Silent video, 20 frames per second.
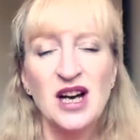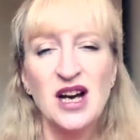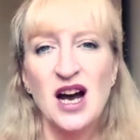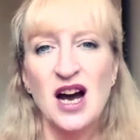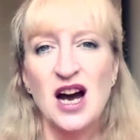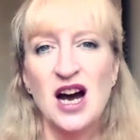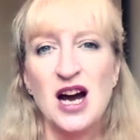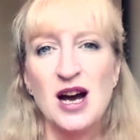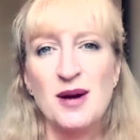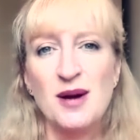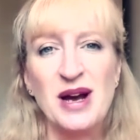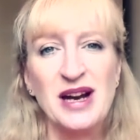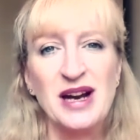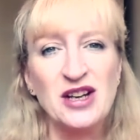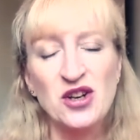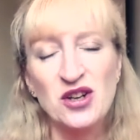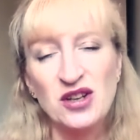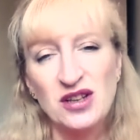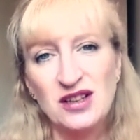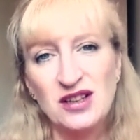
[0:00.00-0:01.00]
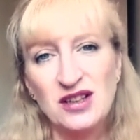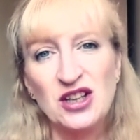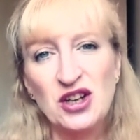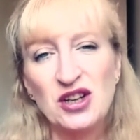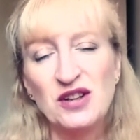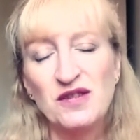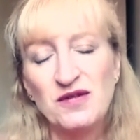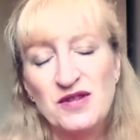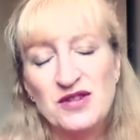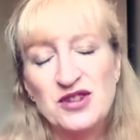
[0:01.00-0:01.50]
And you
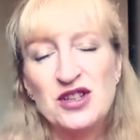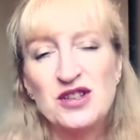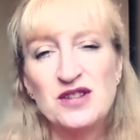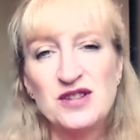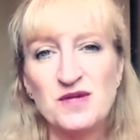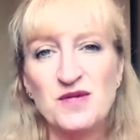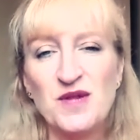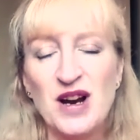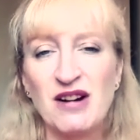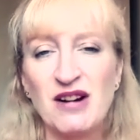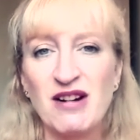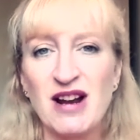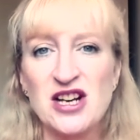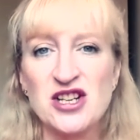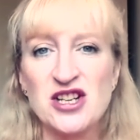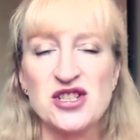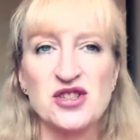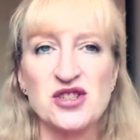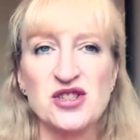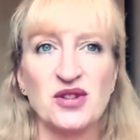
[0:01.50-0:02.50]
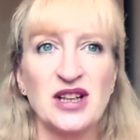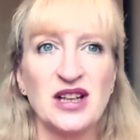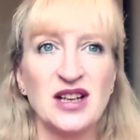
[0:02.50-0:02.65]
can do some variations on it,